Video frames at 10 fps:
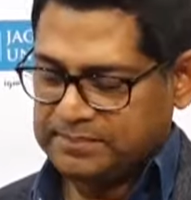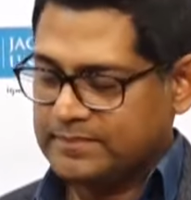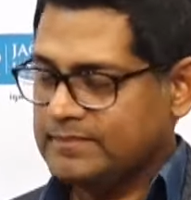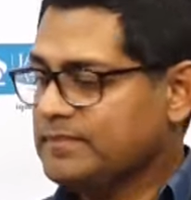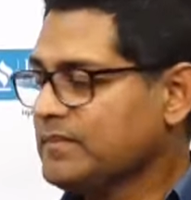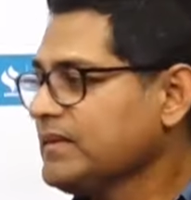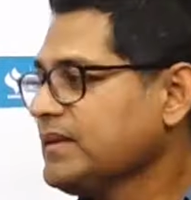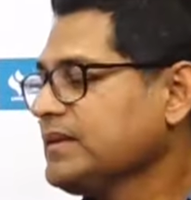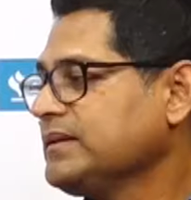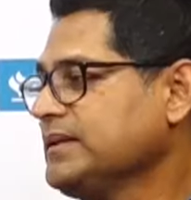
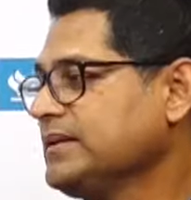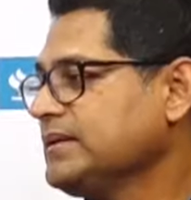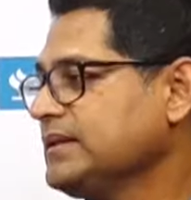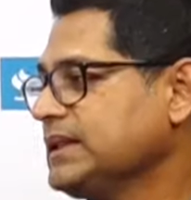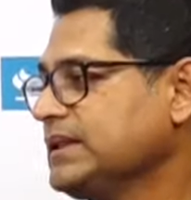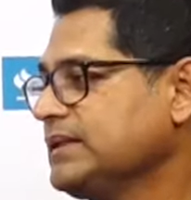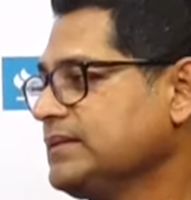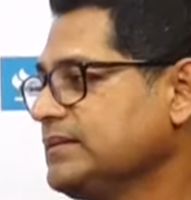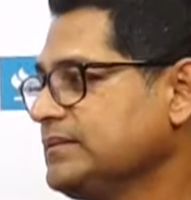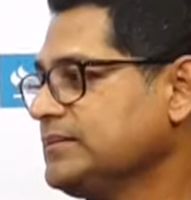
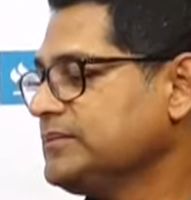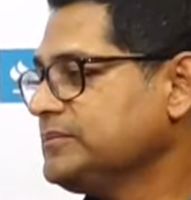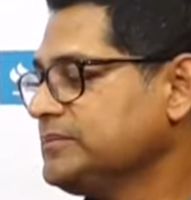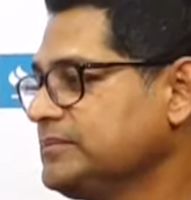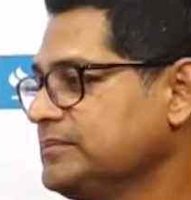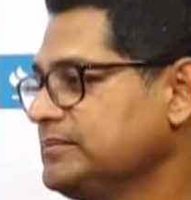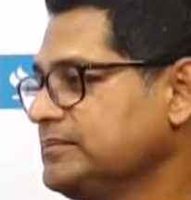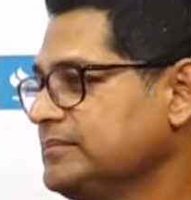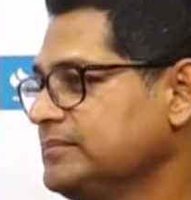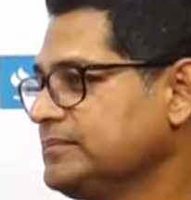
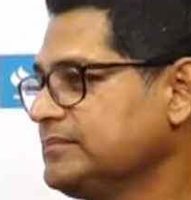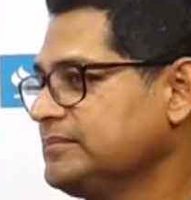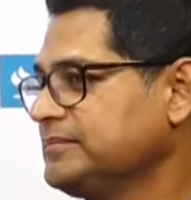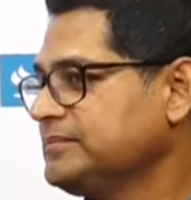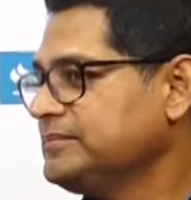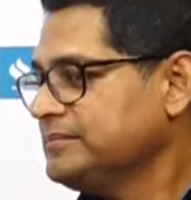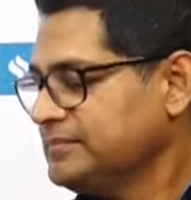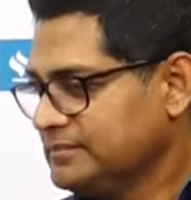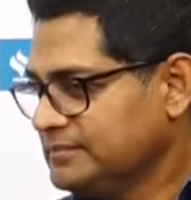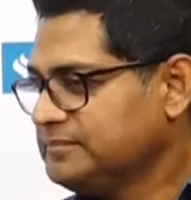
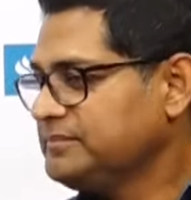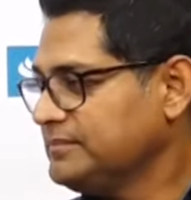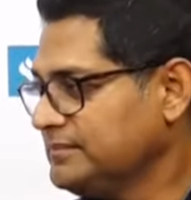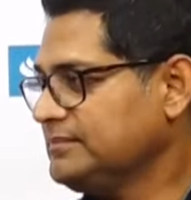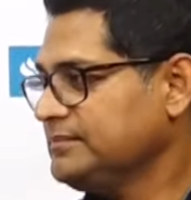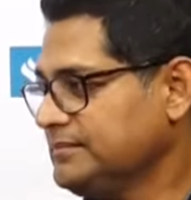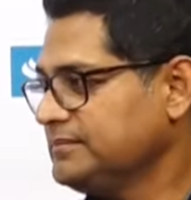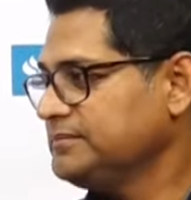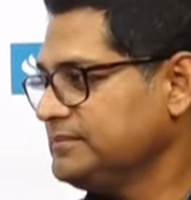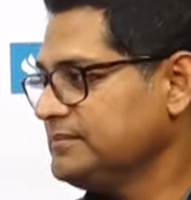
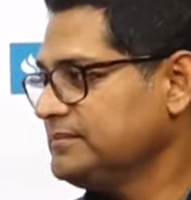[no speech]